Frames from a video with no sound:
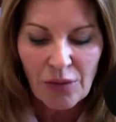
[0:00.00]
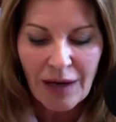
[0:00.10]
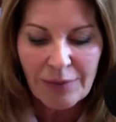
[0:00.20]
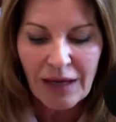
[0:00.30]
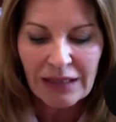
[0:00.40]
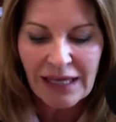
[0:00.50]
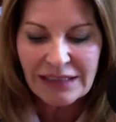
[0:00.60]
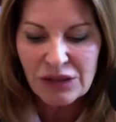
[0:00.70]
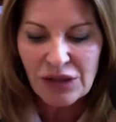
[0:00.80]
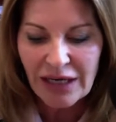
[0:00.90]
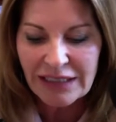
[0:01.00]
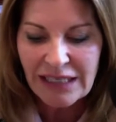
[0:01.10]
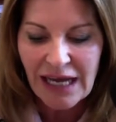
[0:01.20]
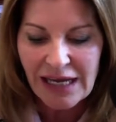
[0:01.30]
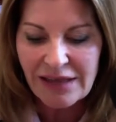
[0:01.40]
I like to try to
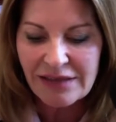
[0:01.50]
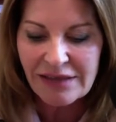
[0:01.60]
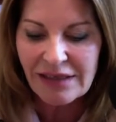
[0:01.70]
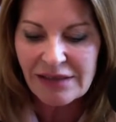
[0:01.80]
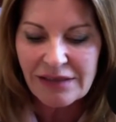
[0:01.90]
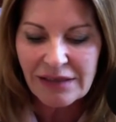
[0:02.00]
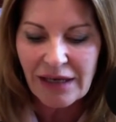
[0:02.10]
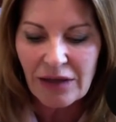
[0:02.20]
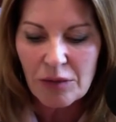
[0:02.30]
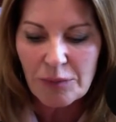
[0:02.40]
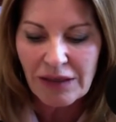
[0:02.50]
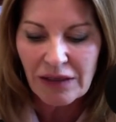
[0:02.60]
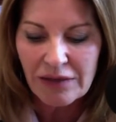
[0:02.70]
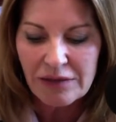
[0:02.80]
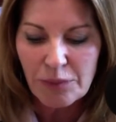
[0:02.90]
tie these things together,
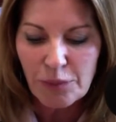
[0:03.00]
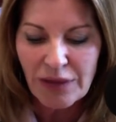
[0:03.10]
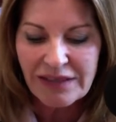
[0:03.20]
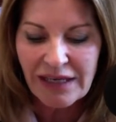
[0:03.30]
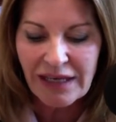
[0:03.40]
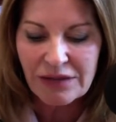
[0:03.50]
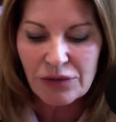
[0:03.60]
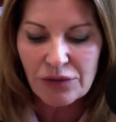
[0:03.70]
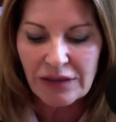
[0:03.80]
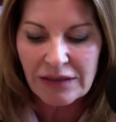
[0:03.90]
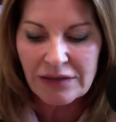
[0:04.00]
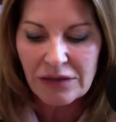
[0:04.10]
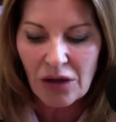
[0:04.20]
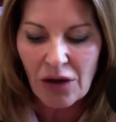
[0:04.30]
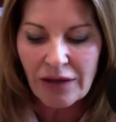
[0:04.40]
because breast cancer is
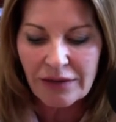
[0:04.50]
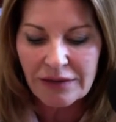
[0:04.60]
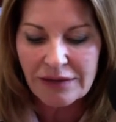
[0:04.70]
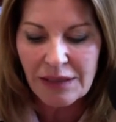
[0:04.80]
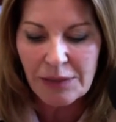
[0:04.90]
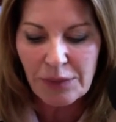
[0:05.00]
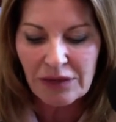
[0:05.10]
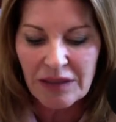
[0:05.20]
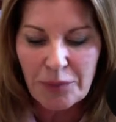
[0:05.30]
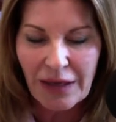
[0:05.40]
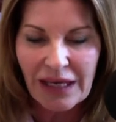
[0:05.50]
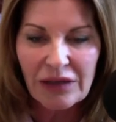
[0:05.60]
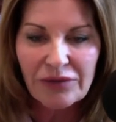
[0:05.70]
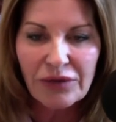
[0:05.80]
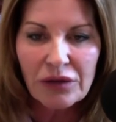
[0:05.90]
not typically
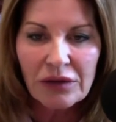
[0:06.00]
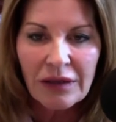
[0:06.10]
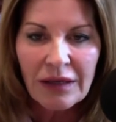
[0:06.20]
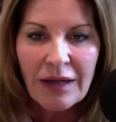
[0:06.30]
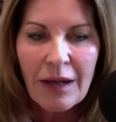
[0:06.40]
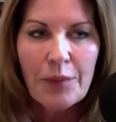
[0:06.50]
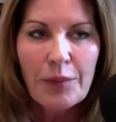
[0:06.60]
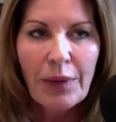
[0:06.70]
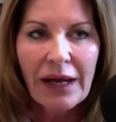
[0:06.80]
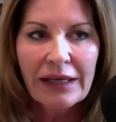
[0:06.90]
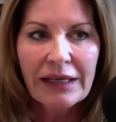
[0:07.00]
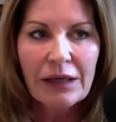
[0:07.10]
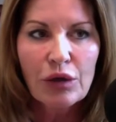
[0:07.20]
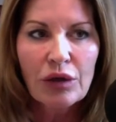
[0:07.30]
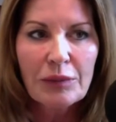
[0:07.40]
painful, But
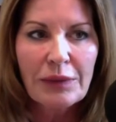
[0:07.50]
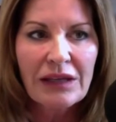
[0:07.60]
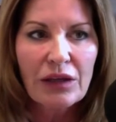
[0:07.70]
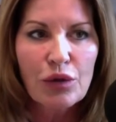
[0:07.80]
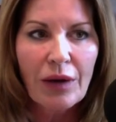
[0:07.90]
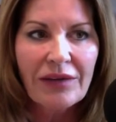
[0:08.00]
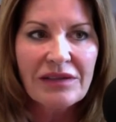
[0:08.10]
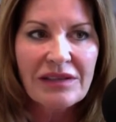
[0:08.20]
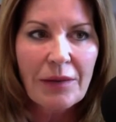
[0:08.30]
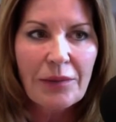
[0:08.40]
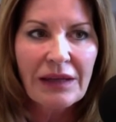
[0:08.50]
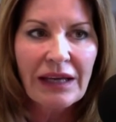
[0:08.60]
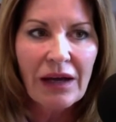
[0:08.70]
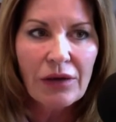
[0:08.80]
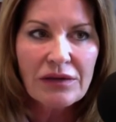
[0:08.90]
it could be that you have
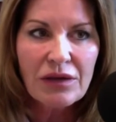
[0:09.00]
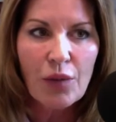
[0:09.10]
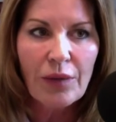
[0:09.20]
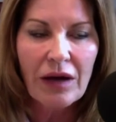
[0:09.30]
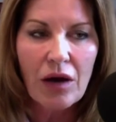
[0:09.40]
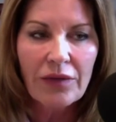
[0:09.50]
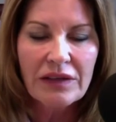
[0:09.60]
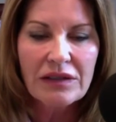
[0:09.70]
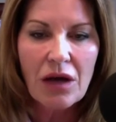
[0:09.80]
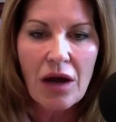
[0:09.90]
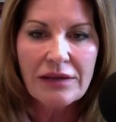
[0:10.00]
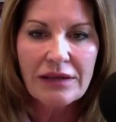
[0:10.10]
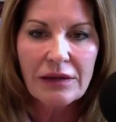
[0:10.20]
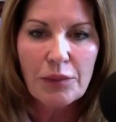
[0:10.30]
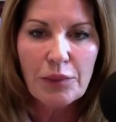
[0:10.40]
something else going on that's
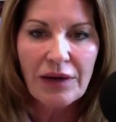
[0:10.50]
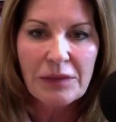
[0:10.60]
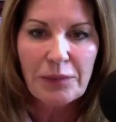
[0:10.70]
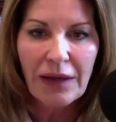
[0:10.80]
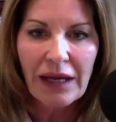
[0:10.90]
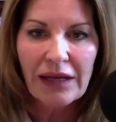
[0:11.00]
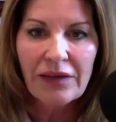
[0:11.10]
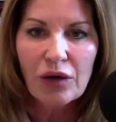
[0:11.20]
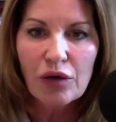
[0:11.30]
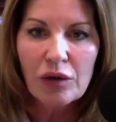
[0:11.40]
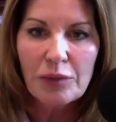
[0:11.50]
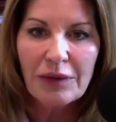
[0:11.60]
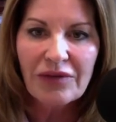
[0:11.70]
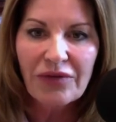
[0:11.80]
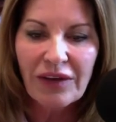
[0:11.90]
causing the breast pain that could
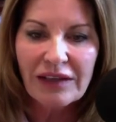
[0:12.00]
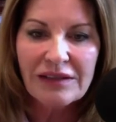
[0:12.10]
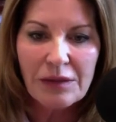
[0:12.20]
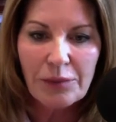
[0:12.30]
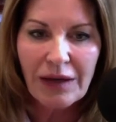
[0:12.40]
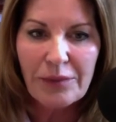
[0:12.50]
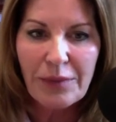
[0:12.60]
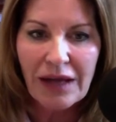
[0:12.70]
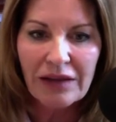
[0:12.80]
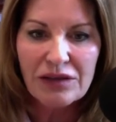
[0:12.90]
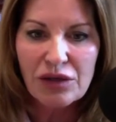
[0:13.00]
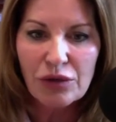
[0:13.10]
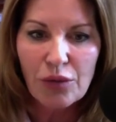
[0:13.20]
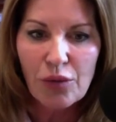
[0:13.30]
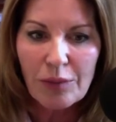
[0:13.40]
be fixed by balancing
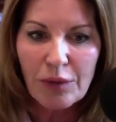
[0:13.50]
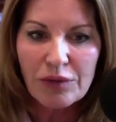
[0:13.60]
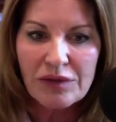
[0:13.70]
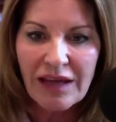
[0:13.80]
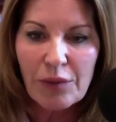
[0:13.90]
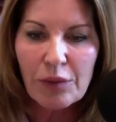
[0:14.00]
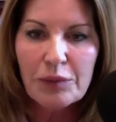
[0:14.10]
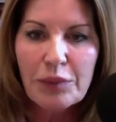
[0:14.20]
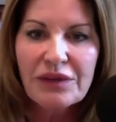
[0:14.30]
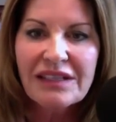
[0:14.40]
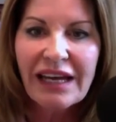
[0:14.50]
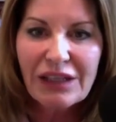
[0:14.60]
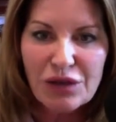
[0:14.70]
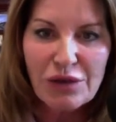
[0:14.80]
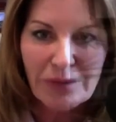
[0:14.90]
your hormones that would
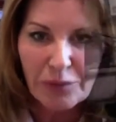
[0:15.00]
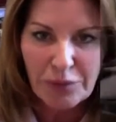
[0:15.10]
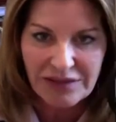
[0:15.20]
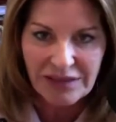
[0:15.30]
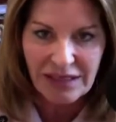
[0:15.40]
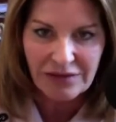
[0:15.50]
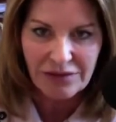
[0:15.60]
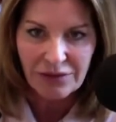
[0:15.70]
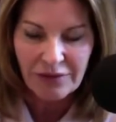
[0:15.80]
protect you from breast cancer.